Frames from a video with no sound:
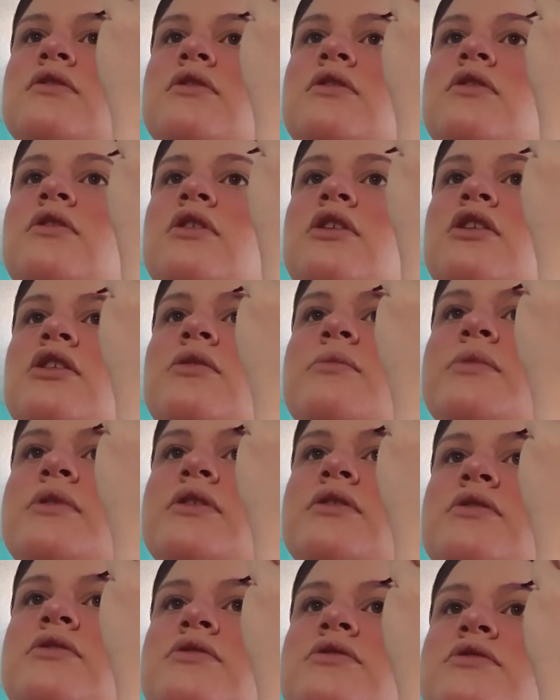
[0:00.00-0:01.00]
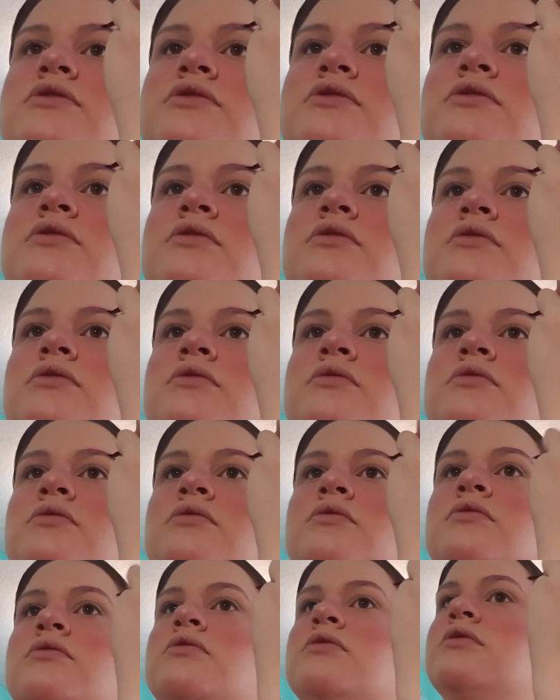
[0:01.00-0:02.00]
garbage
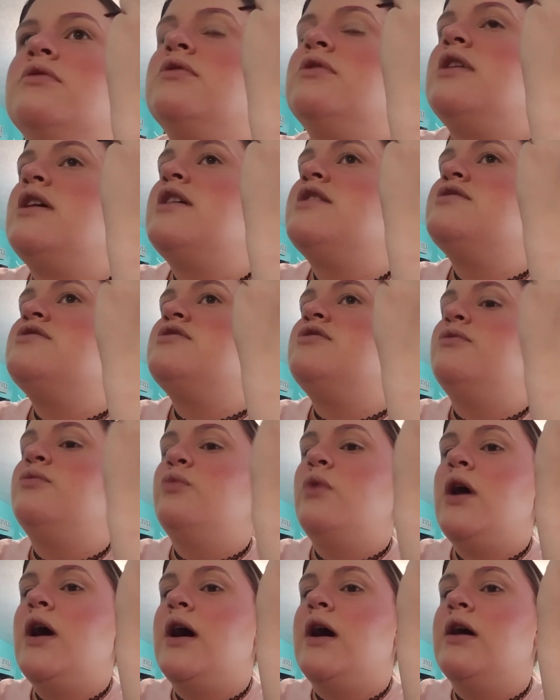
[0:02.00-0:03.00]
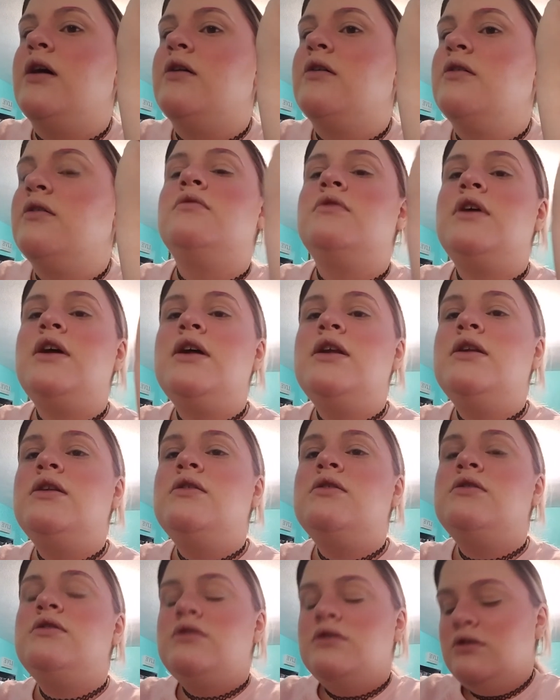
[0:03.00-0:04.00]
as you want, and
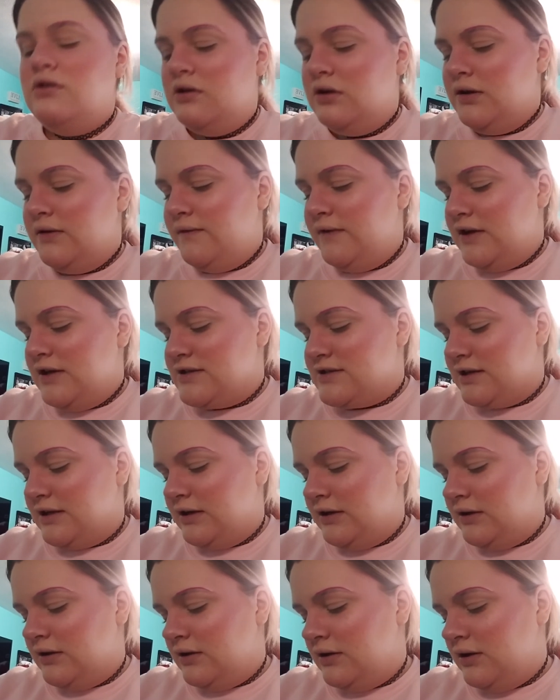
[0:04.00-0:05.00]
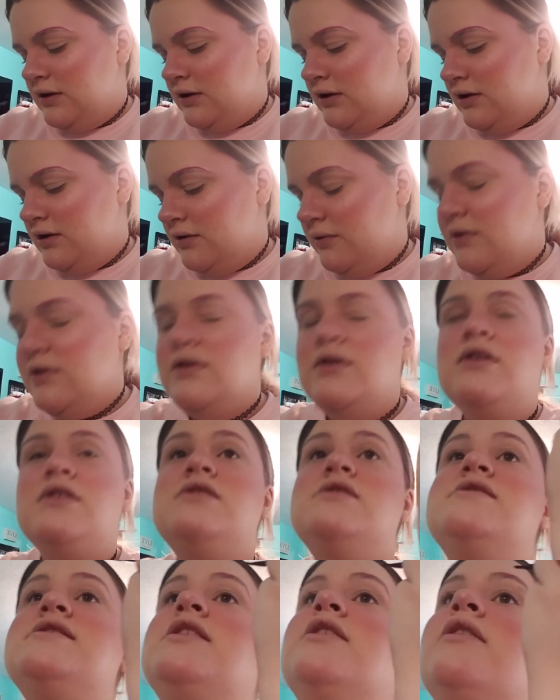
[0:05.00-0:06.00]
you can fix it with
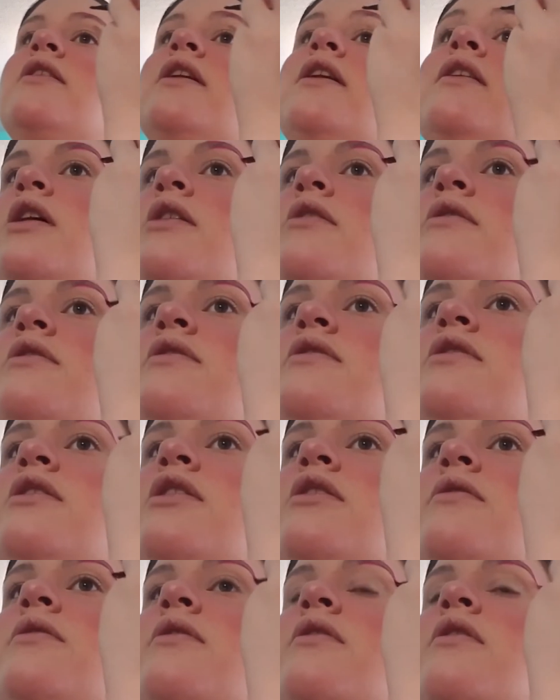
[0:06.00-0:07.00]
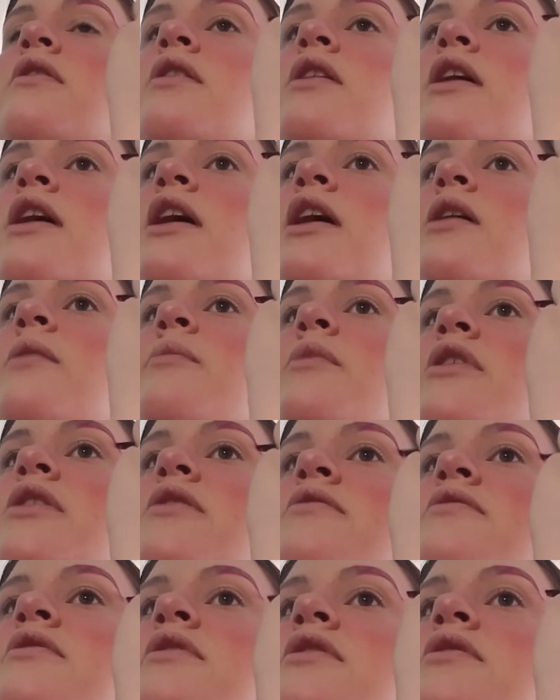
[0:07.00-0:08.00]
concealer. I always start with the top. I
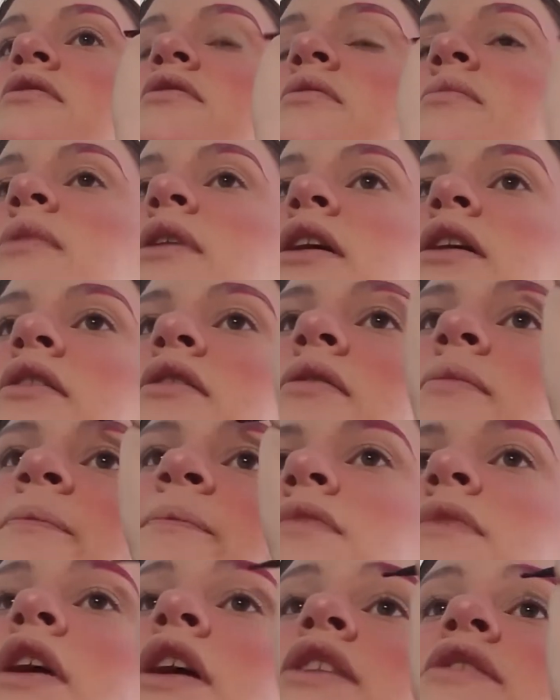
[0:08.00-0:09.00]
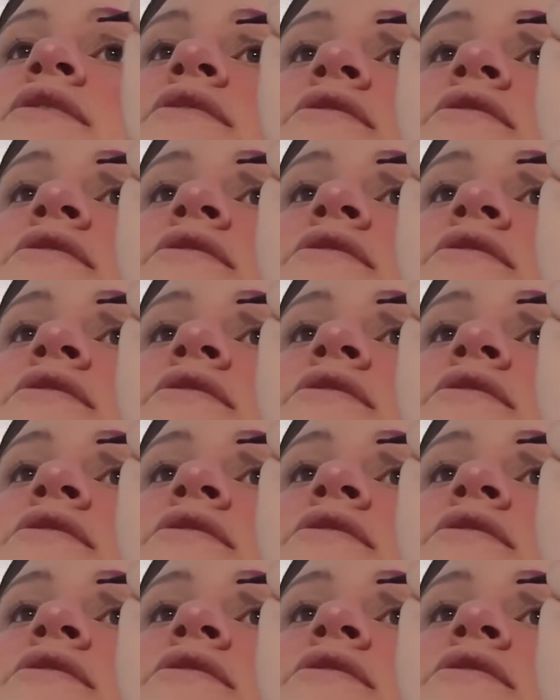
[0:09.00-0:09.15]
used to do the bottom. I used